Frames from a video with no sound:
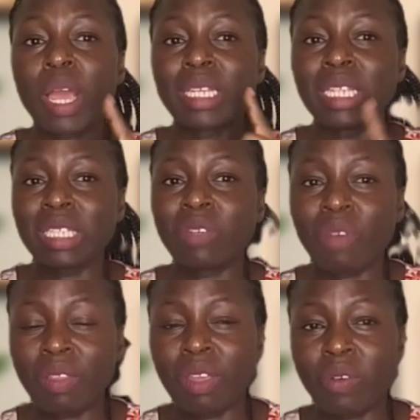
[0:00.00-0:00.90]

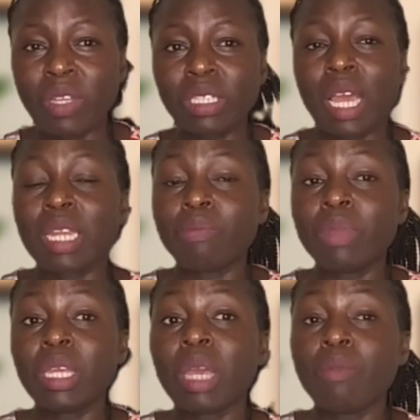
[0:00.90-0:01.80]
identify the risk and
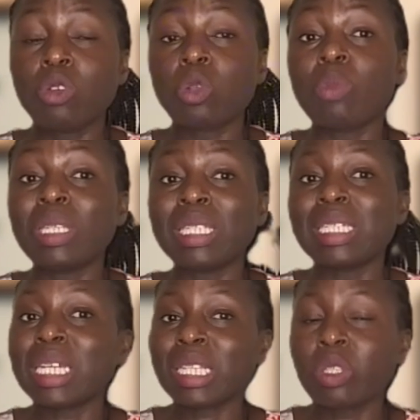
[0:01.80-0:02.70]
be able to
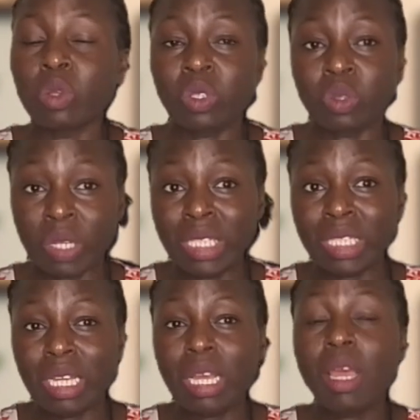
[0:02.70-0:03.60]
mitigate those risks
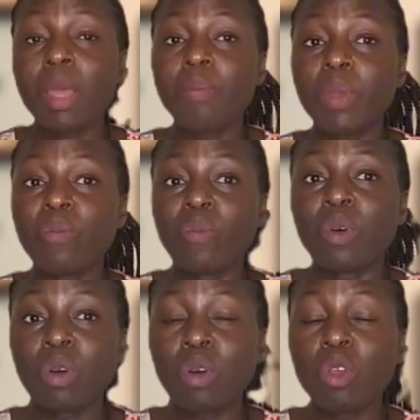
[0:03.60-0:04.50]

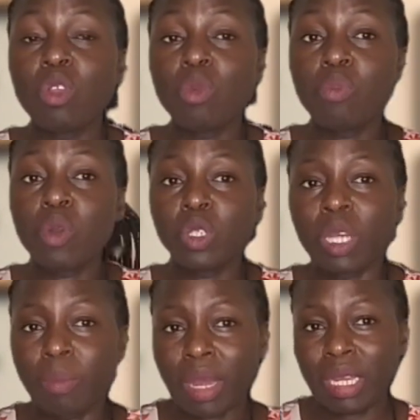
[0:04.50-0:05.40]
before you put your
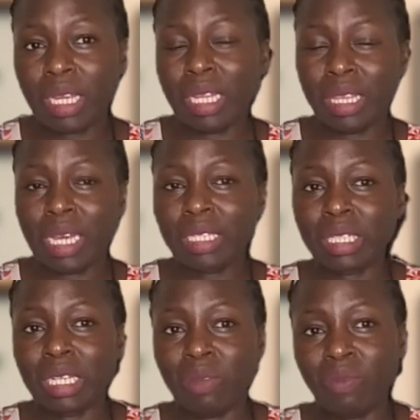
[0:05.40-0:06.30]
money in that
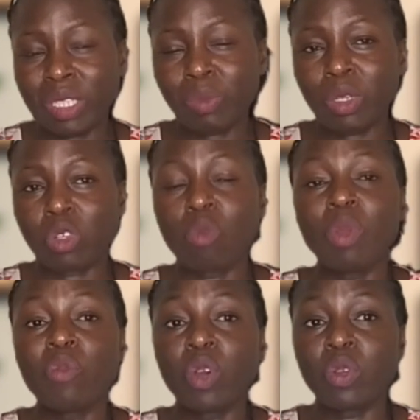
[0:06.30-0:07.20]
investment or
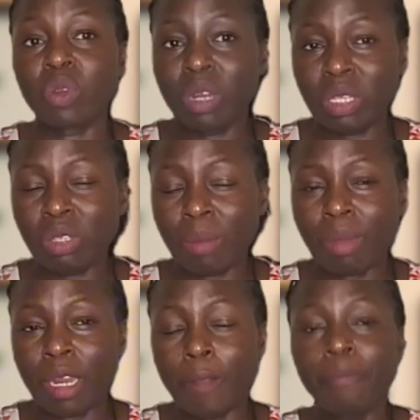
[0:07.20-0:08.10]
before you release your
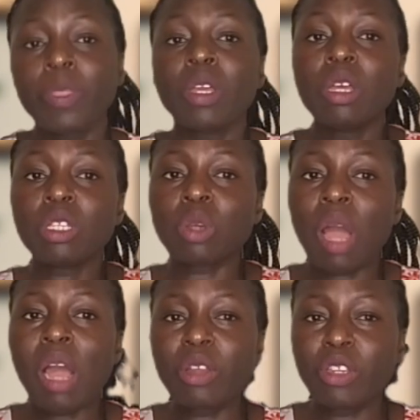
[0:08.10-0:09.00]
money. So
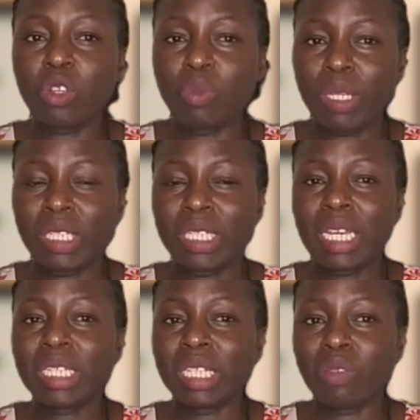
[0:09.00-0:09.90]
how do you
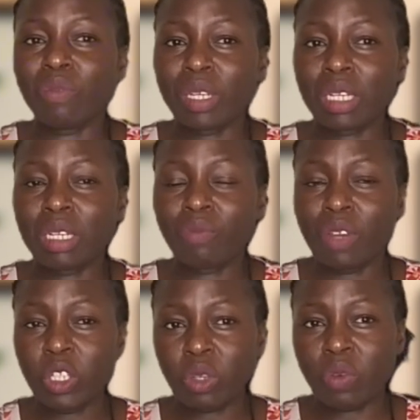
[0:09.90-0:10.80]
mitigate
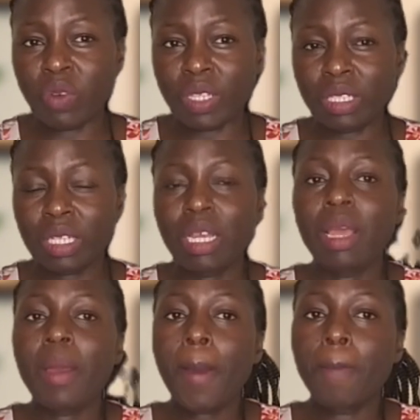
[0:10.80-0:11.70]
inflation risk?
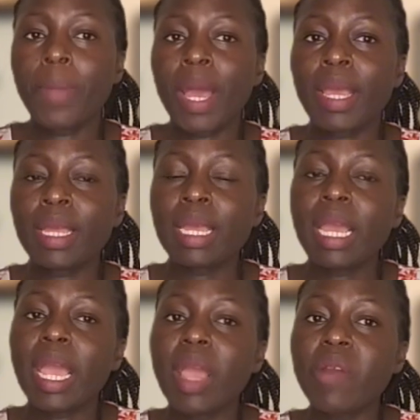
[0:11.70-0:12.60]
By
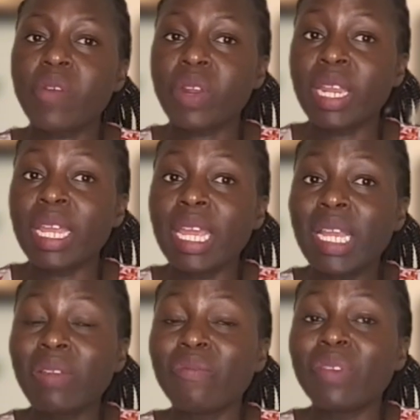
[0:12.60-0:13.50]

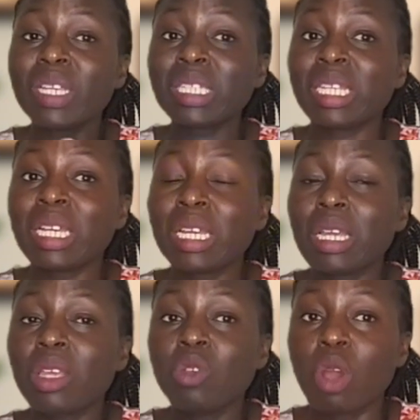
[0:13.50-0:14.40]
reinvesting
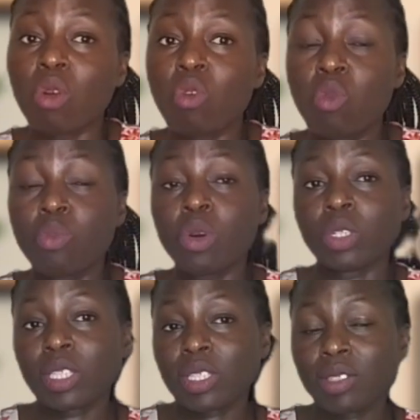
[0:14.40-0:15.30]
your
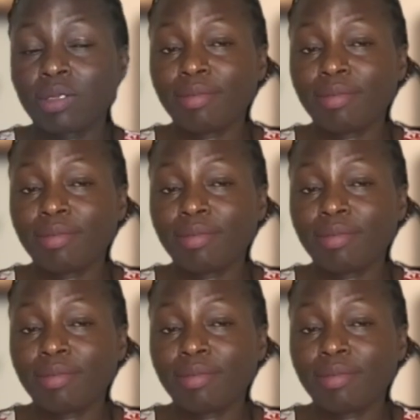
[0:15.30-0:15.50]
coupons.